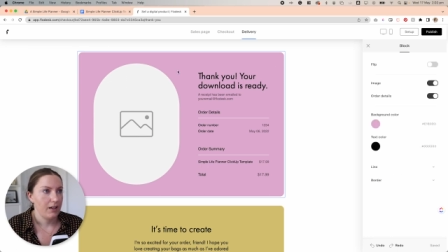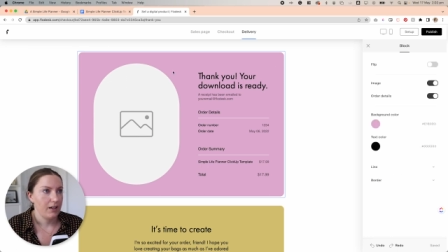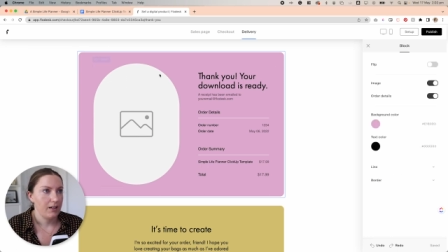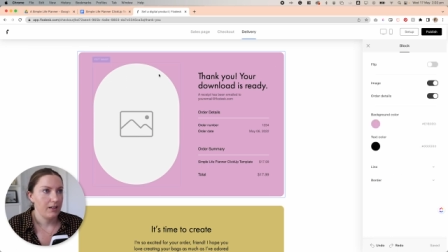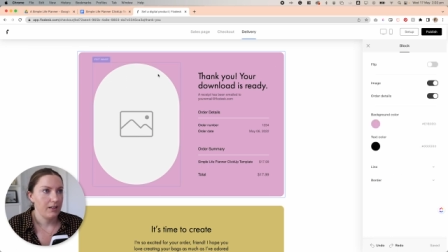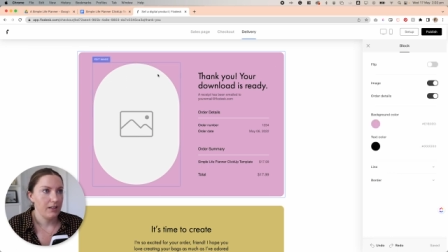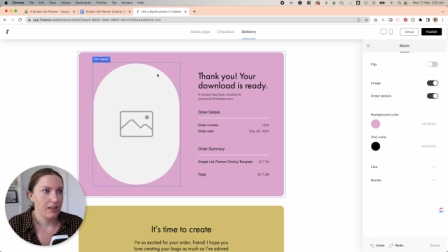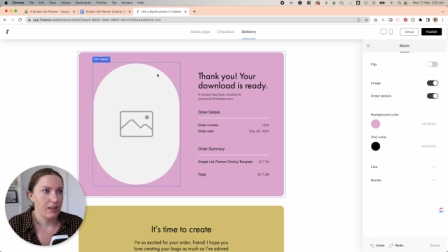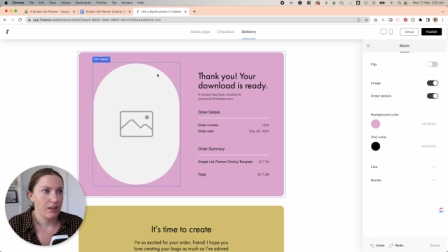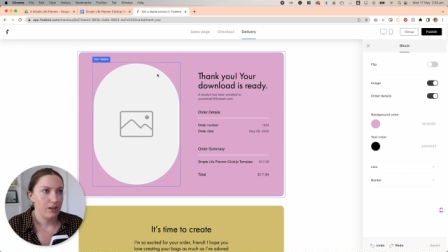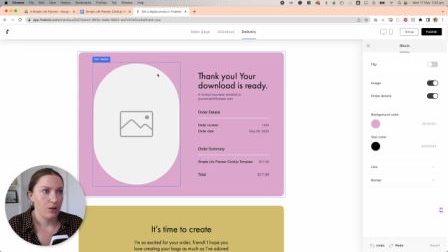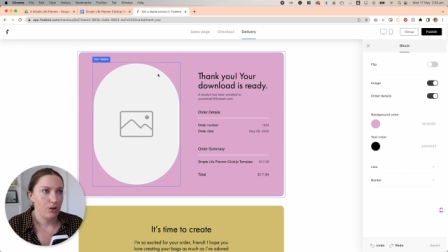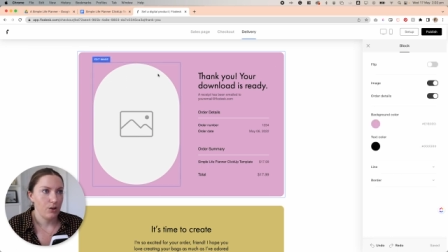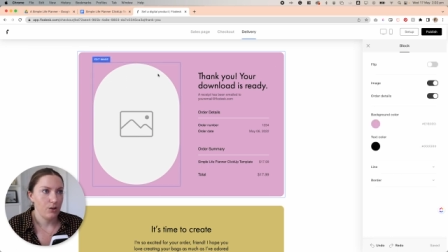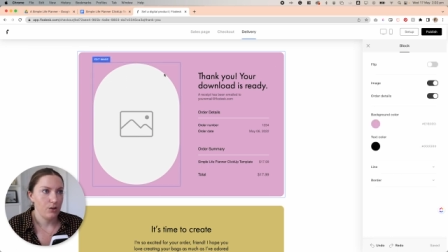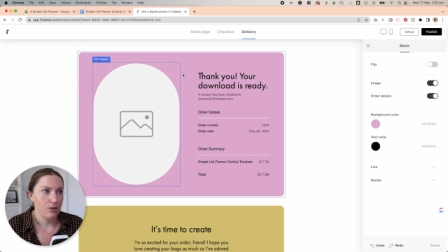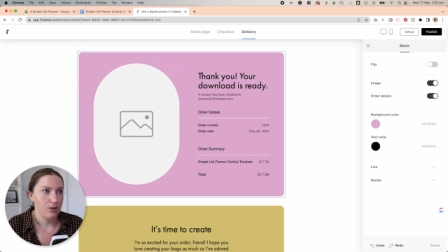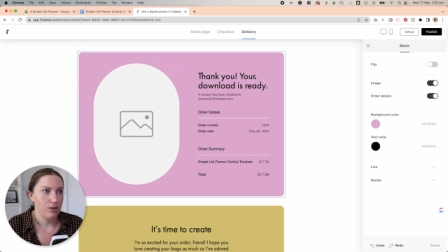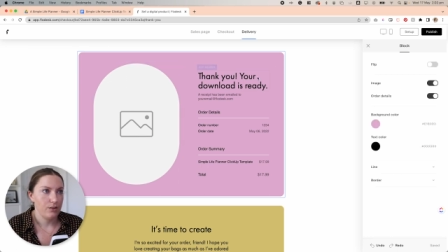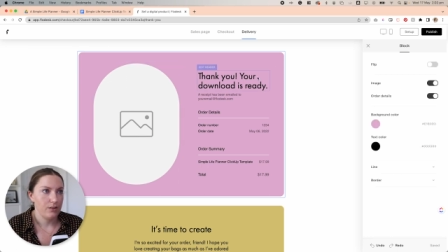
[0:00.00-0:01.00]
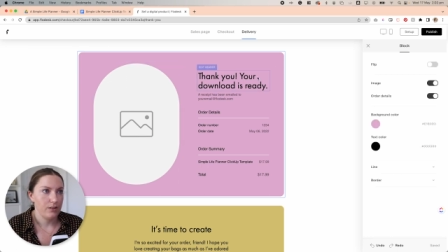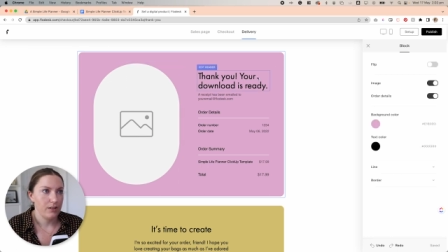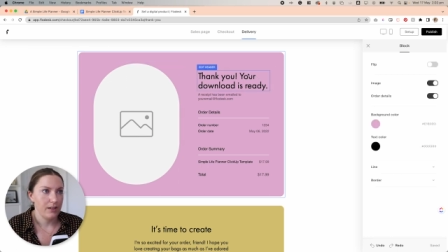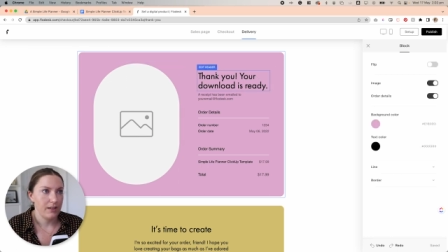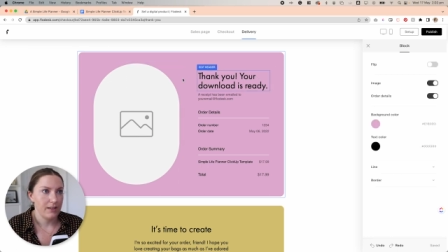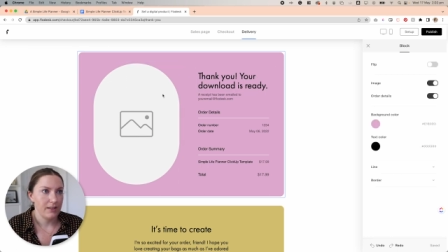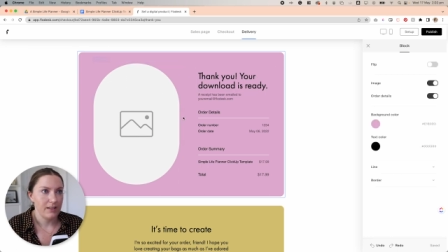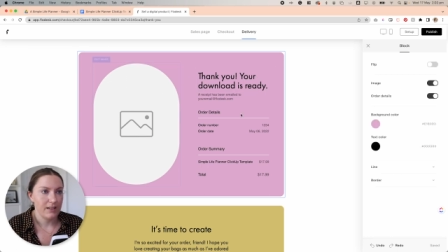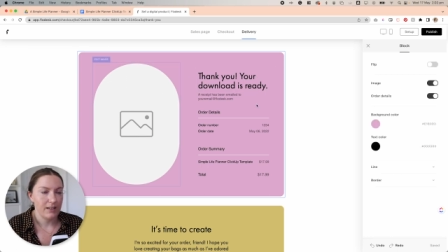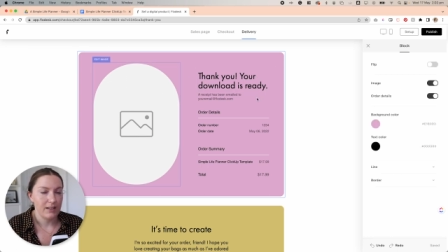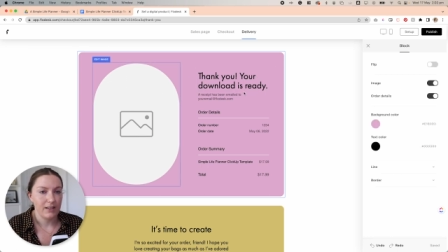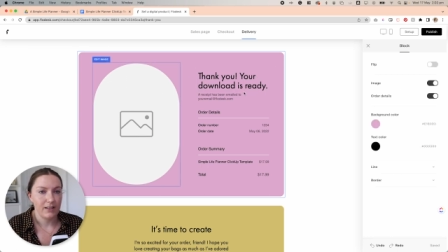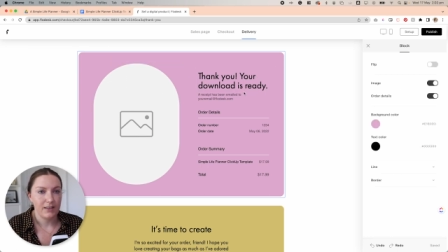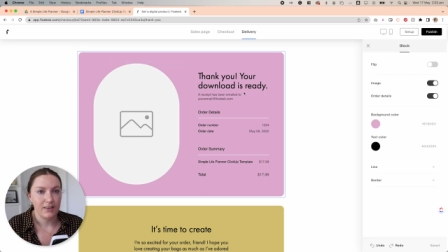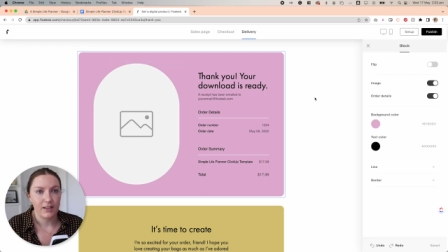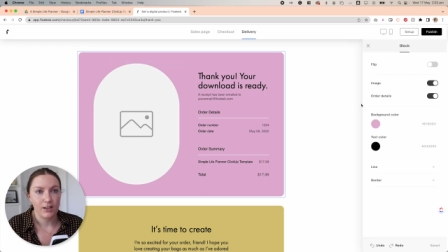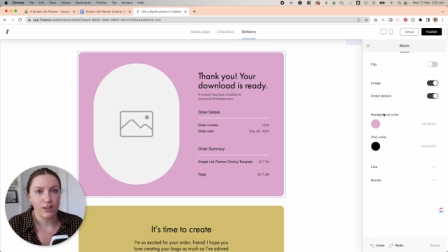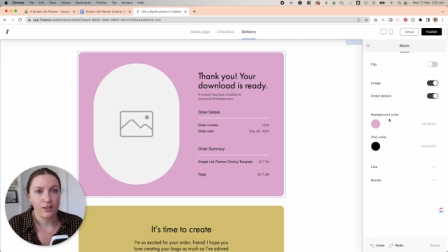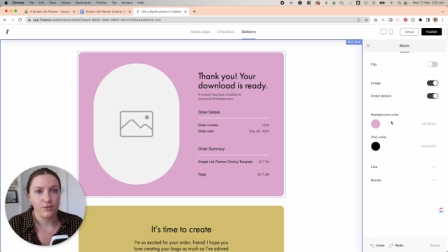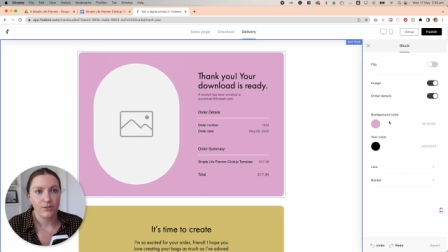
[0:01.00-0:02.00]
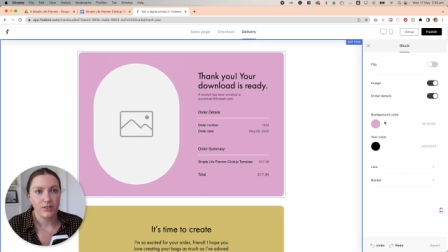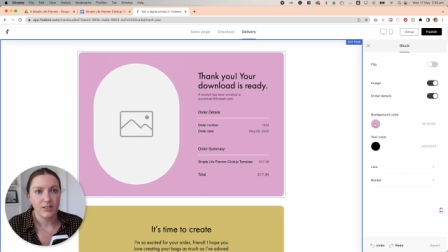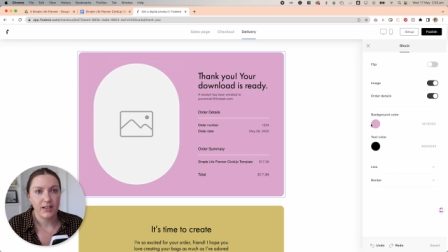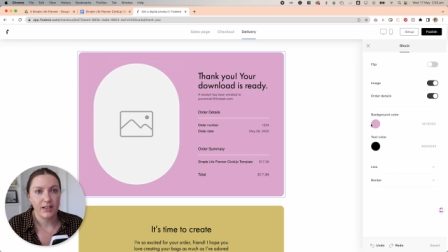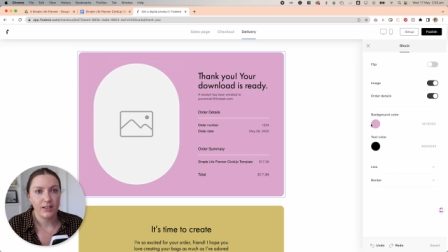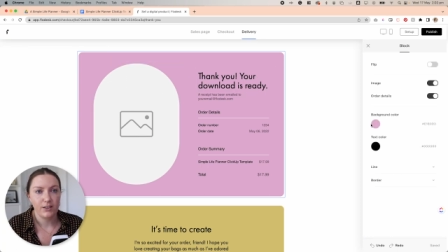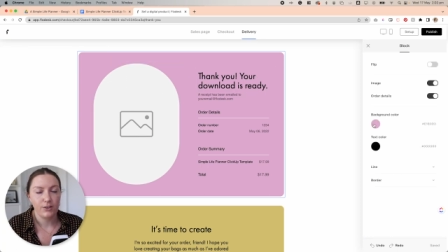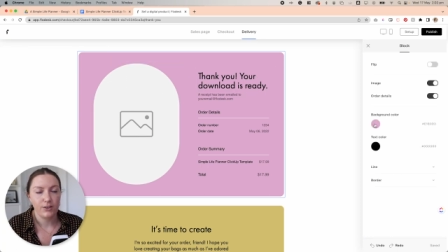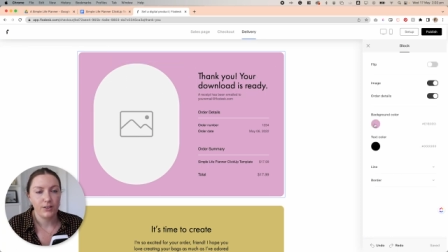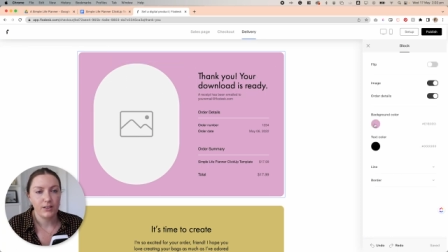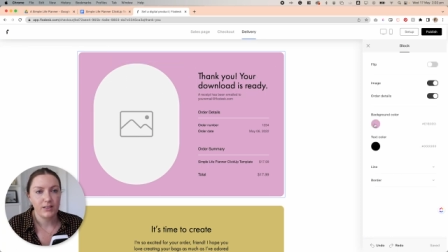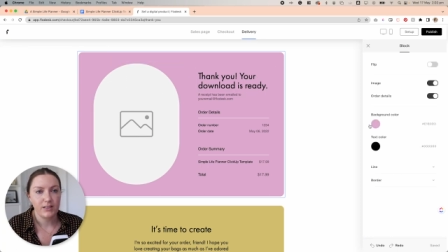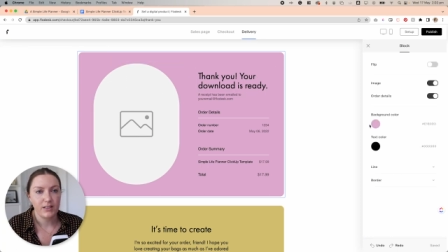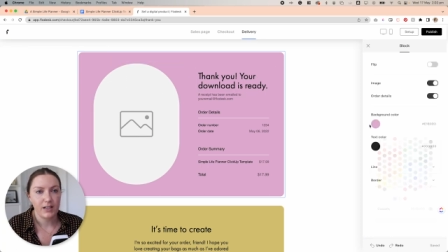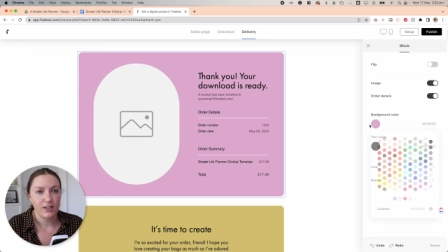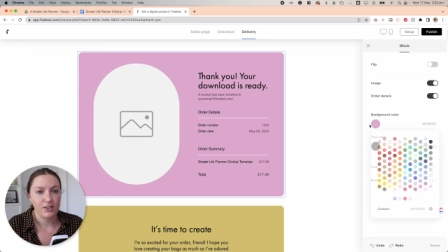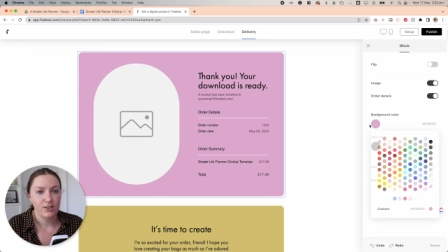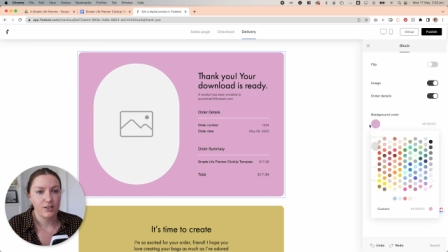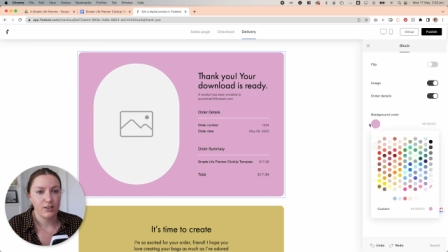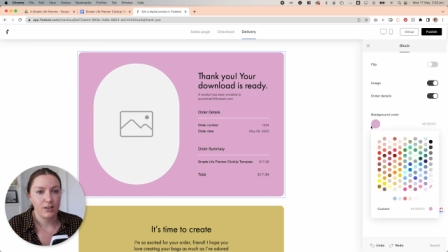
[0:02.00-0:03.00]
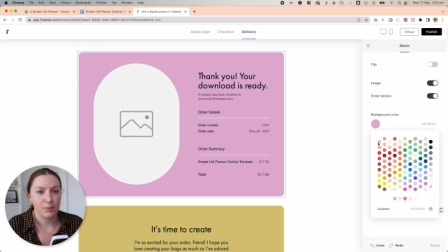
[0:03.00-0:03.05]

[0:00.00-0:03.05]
click on the thank you for downloading section.